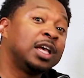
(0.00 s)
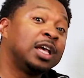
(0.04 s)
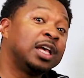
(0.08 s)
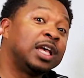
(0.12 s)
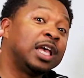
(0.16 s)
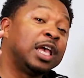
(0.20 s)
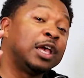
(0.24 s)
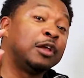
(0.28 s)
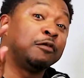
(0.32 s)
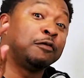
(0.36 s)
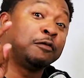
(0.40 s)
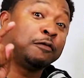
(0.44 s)

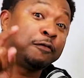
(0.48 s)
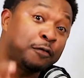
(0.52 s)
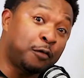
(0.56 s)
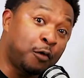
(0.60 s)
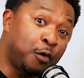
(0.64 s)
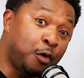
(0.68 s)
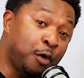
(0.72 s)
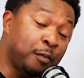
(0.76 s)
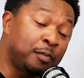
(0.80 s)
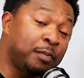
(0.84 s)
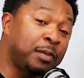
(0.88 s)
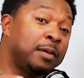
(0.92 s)

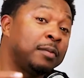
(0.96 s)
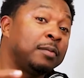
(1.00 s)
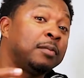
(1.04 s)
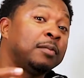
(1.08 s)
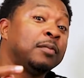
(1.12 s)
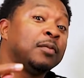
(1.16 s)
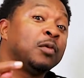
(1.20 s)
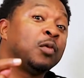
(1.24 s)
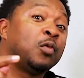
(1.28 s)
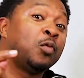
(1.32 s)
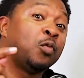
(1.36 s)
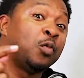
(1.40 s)
inform them
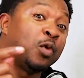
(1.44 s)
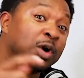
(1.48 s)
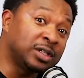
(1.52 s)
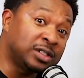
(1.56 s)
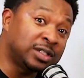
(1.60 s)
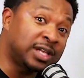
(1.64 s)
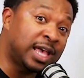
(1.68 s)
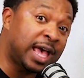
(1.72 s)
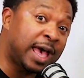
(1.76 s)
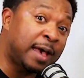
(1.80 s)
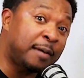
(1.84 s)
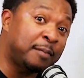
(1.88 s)
what's
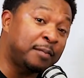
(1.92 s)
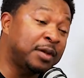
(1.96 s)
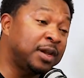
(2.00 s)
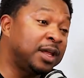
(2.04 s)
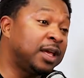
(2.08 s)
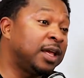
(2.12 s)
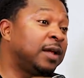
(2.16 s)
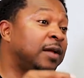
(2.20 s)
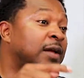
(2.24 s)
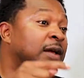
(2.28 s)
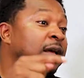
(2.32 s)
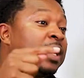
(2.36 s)

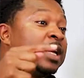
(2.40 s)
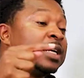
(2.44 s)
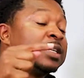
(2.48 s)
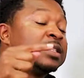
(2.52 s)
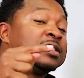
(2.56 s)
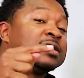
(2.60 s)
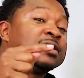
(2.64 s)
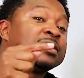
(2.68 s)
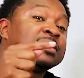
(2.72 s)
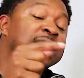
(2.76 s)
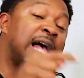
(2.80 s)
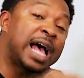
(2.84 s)
happening,
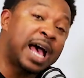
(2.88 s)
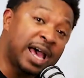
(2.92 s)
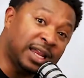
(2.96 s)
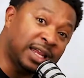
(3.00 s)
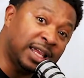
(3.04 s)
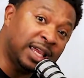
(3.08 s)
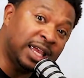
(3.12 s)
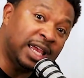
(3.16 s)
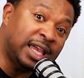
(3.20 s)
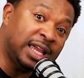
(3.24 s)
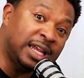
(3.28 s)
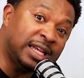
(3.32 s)
sign an
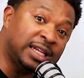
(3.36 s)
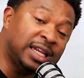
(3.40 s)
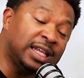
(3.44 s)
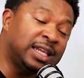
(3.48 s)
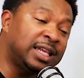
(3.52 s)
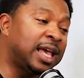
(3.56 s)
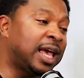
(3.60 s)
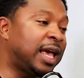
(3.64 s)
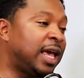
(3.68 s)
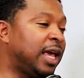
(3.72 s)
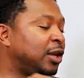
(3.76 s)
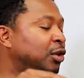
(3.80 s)

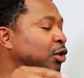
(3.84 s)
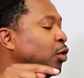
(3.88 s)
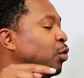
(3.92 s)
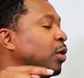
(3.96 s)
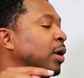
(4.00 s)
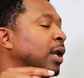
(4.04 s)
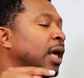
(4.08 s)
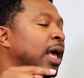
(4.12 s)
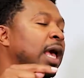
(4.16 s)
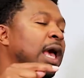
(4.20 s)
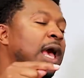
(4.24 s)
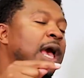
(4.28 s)
NDA, do
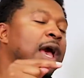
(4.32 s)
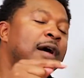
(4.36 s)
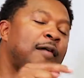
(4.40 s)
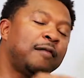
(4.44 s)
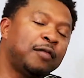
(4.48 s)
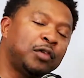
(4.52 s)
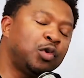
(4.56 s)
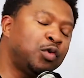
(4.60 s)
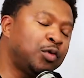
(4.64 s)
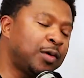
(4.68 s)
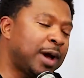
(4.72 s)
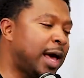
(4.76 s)
whatever
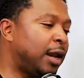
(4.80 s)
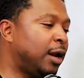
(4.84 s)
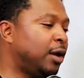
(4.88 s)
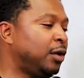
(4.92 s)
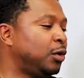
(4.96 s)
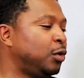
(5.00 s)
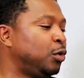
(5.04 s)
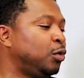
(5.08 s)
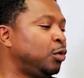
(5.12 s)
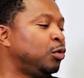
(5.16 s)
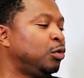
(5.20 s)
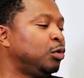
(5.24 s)
you got to
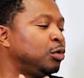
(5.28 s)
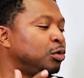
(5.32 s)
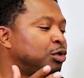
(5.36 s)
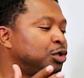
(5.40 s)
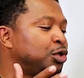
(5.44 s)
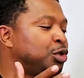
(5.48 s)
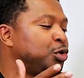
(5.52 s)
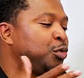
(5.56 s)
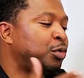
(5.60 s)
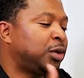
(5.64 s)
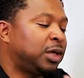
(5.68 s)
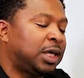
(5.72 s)
do
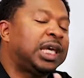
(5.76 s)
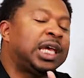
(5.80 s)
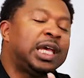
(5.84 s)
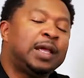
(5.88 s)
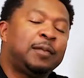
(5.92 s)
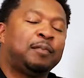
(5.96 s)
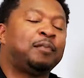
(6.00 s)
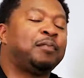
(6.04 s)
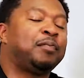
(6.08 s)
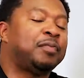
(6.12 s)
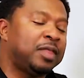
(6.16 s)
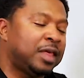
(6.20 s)
to keep
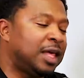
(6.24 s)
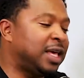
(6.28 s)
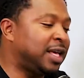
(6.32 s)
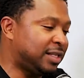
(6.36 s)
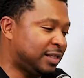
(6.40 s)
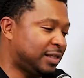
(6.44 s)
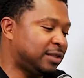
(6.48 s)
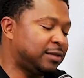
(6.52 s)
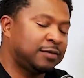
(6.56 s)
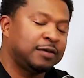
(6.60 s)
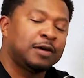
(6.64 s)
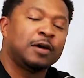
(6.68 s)

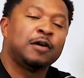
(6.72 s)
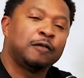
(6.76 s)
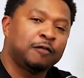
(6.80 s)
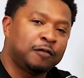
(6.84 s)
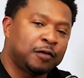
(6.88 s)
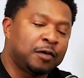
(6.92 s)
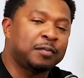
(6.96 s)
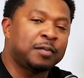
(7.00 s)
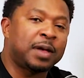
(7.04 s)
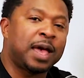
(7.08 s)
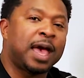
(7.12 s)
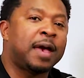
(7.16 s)
this
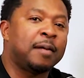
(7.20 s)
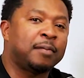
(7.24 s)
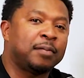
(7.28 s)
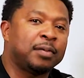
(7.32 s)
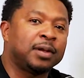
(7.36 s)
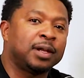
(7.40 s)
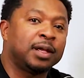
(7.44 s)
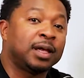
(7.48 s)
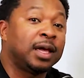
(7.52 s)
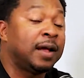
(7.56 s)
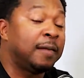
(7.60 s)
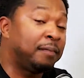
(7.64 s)
from
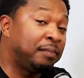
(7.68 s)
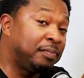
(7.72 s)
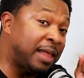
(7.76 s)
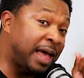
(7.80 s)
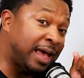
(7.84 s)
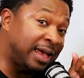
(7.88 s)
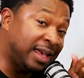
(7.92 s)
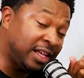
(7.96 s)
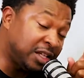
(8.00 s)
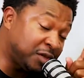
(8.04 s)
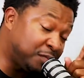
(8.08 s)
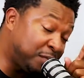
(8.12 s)
happening. Now,
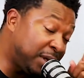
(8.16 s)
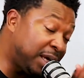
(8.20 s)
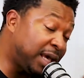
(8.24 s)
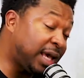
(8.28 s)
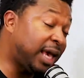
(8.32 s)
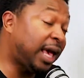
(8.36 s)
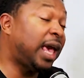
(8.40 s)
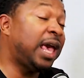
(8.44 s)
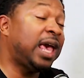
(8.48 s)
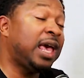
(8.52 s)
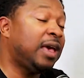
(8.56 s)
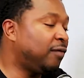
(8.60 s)
his
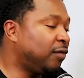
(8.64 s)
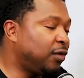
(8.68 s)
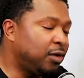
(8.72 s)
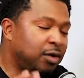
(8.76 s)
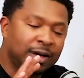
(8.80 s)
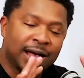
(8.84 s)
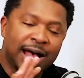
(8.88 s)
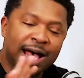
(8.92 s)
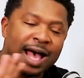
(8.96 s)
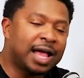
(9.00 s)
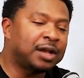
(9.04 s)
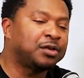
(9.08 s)
behavior,
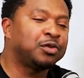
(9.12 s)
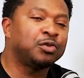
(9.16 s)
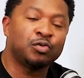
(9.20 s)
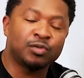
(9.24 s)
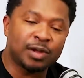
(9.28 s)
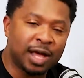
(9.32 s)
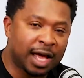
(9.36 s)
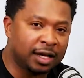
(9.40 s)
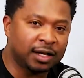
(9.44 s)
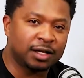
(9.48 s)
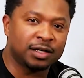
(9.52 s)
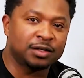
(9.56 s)
I do
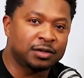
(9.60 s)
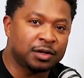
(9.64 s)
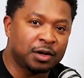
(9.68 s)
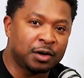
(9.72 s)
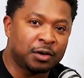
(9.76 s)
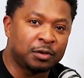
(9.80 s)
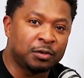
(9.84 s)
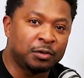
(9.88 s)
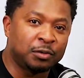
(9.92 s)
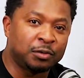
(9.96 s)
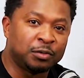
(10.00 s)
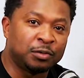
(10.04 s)
not
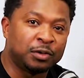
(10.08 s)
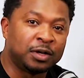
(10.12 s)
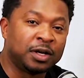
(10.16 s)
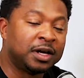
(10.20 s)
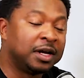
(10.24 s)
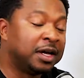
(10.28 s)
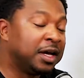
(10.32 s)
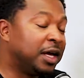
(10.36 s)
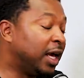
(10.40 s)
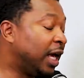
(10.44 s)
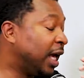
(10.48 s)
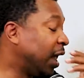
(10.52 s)
condone.
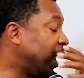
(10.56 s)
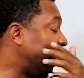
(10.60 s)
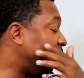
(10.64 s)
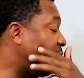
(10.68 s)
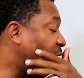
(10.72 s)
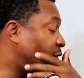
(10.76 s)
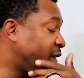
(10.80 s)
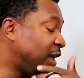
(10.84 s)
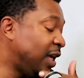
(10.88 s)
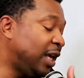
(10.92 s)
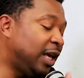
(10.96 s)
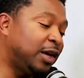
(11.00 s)
If
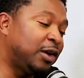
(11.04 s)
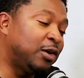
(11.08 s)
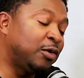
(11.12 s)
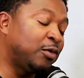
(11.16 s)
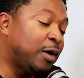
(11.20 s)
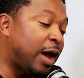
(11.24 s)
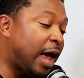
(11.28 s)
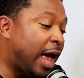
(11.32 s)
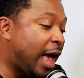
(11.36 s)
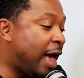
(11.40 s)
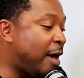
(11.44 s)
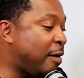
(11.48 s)
he
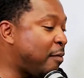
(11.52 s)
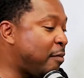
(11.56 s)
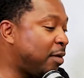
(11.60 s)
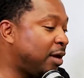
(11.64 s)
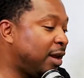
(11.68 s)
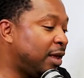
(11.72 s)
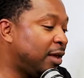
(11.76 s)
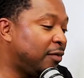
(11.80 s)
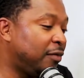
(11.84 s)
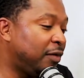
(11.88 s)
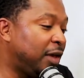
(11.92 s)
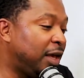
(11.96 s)
grabbing,
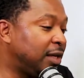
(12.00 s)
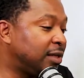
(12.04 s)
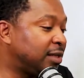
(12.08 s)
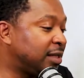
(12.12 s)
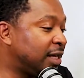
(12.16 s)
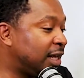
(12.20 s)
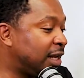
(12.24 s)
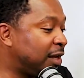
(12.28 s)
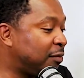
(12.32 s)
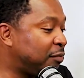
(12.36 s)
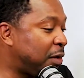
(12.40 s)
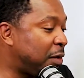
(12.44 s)
if he
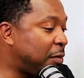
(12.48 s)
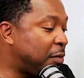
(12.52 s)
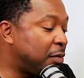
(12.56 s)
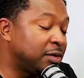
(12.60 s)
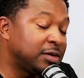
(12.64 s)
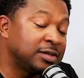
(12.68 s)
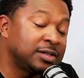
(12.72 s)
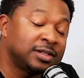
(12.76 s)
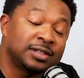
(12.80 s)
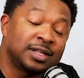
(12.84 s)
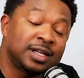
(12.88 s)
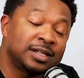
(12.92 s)
telling people to
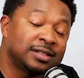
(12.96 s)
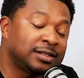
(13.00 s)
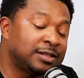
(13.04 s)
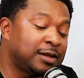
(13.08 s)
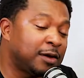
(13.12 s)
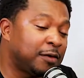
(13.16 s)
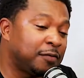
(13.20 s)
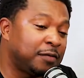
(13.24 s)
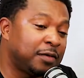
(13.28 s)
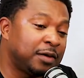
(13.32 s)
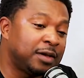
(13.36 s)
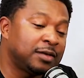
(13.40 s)
stick
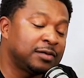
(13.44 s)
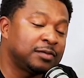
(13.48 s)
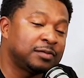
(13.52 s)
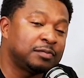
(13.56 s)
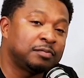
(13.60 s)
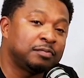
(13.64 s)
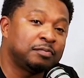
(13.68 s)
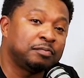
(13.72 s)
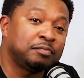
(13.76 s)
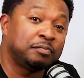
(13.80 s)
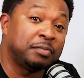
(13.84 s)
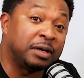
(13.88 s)
stuff in his
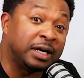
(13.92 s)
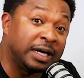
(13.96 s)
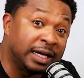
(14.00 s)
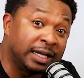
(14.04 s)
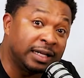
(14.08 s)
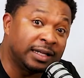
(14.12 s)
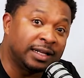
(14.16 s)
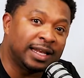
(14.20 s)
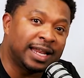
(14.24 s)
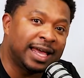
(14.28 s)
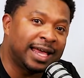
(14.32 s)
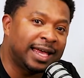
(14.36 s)
butt,
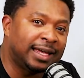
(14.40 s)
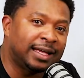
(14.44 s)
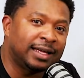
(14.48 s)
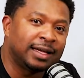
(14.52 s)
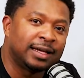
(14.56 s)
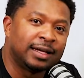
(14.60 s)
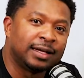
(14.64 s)
like,